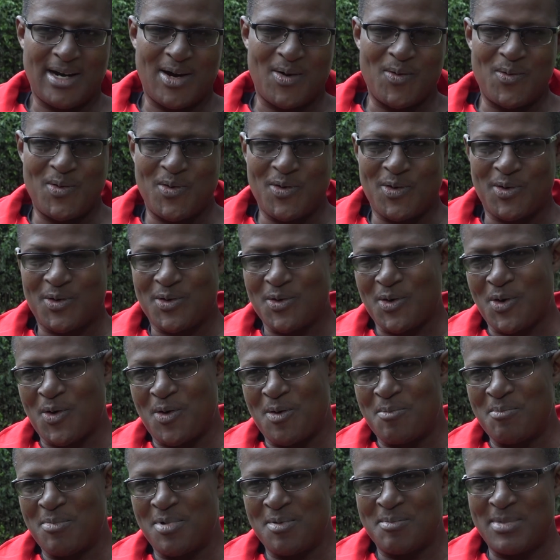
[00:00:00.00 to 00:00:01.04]
I would not
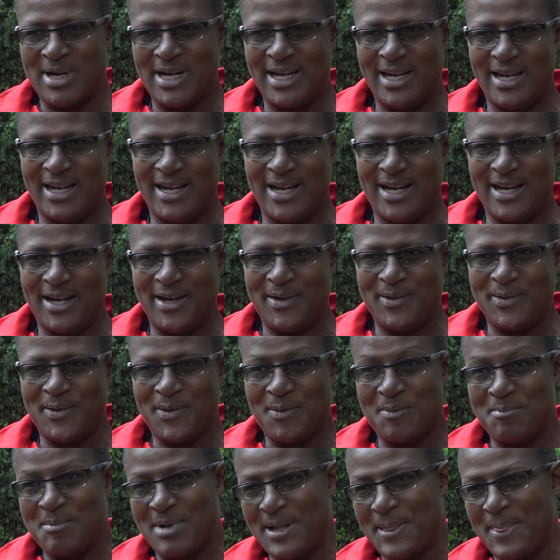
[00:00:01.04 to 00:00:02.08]
comb my hair. You
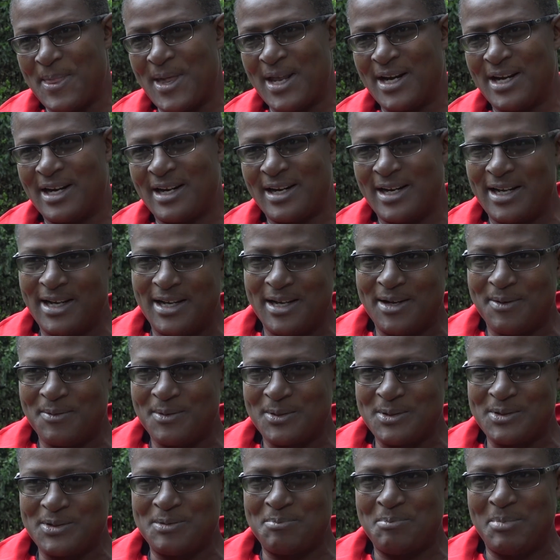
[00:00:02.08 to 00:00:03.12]
know, by then reggae
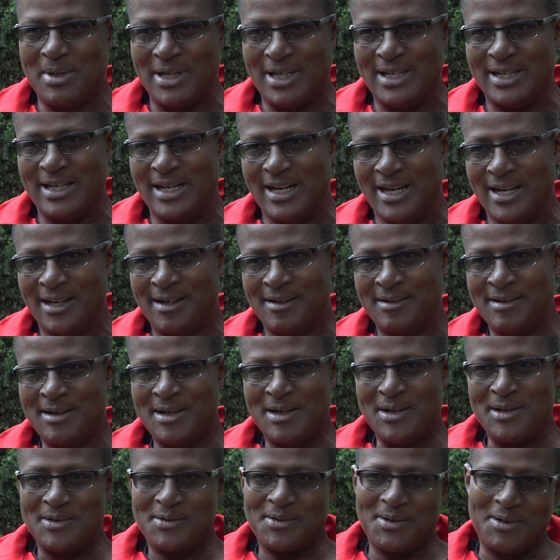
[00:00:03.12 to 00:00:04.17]
was big, eh?
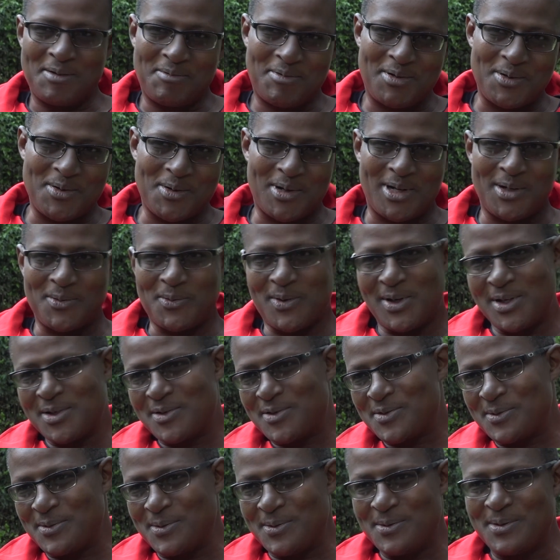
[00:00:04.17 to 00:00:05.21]
So everyone
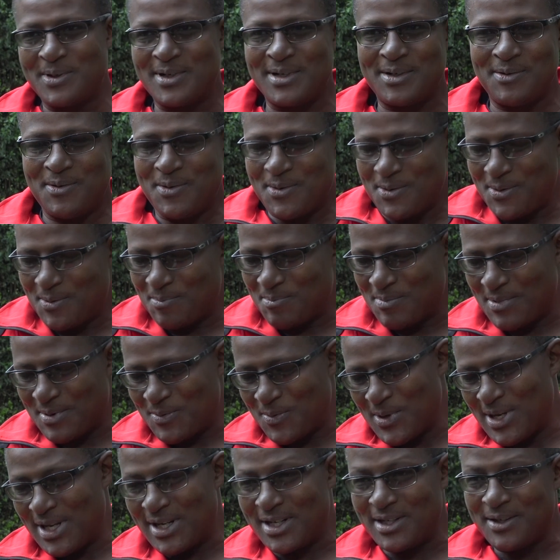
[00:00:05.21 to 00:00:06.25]
wants to look, you know,
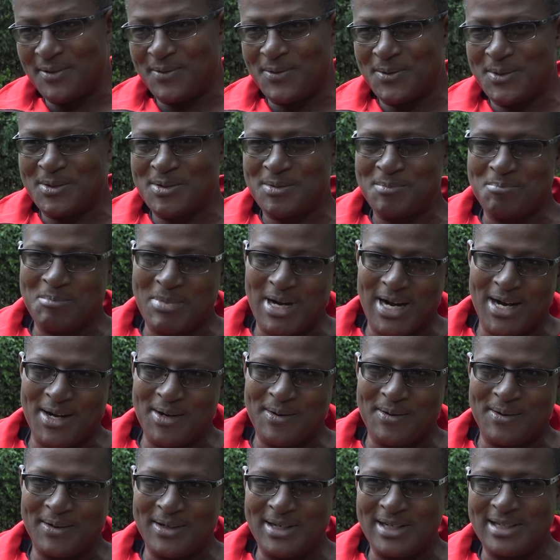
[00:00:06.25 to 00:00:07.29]
wearing those
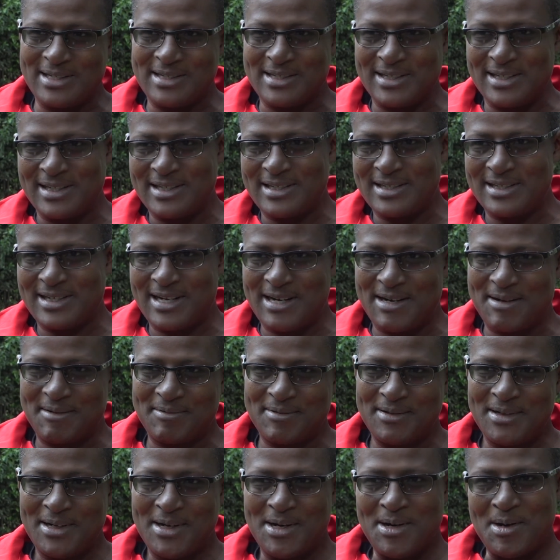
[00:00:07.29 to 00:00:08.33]
bangles and stuff,
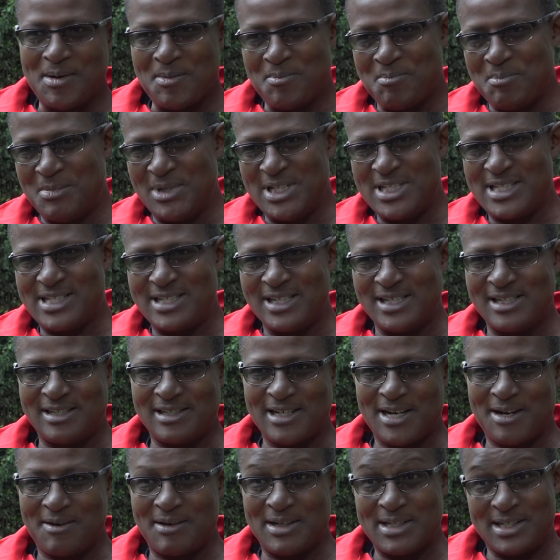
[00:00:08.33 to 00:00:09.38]
missing
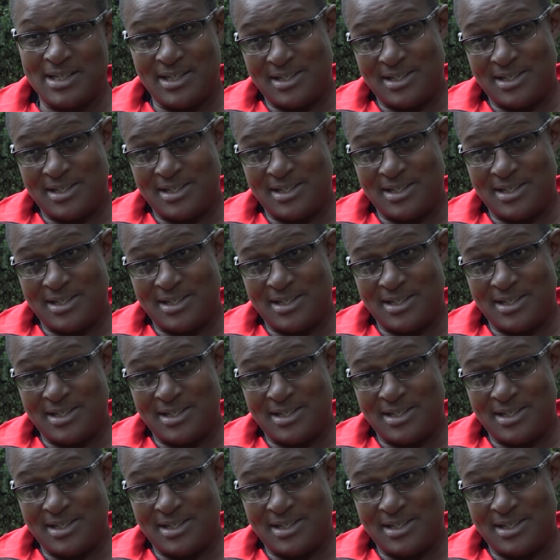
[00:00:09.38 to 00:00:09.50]
showers.